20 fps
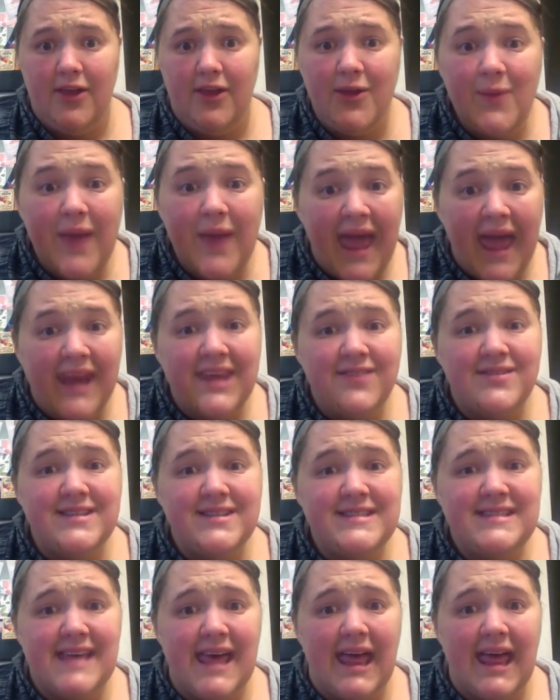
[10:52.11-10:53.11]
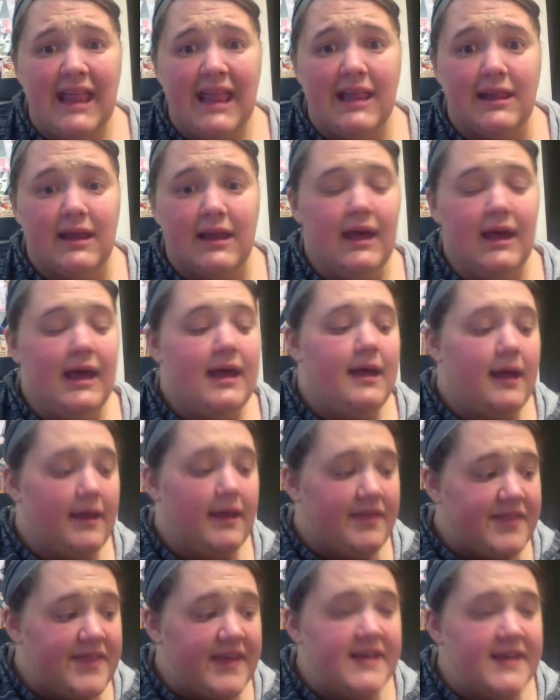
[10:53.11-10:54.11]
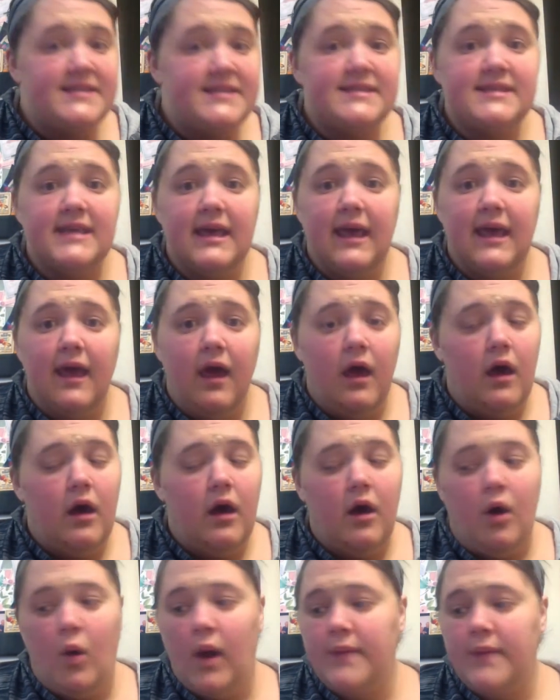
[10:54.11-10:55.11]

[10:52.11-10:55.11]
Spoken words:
You can't even tell. Oh, I'm